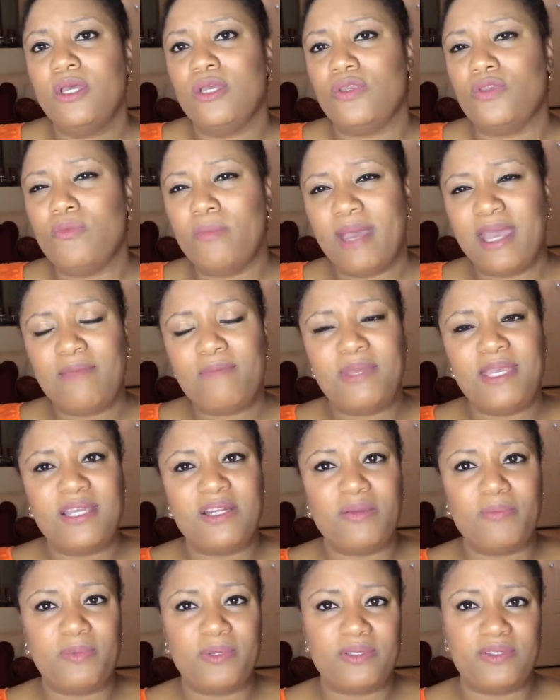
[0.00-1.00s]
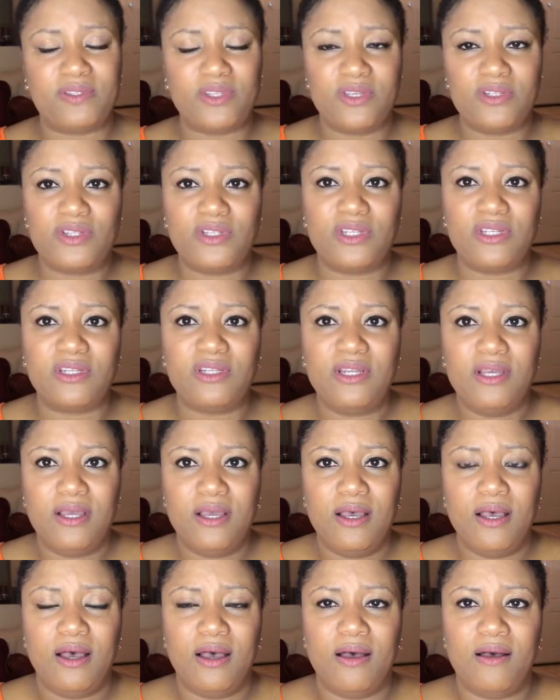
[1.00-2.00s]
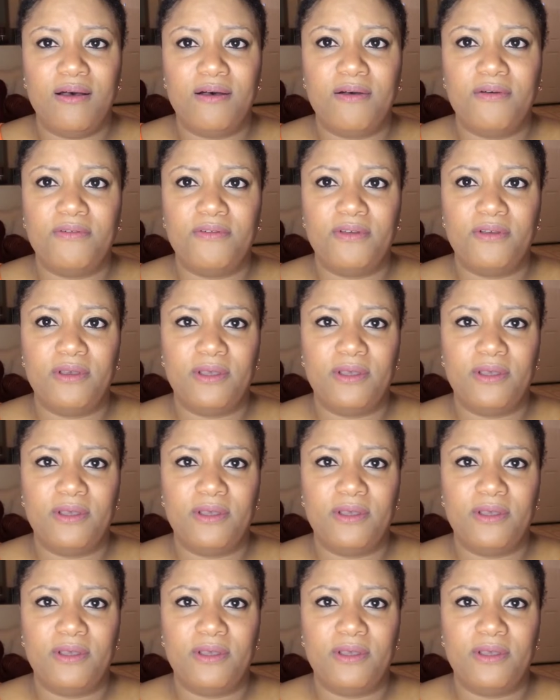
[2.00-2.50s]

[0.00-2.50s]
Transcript: You may be in a position of,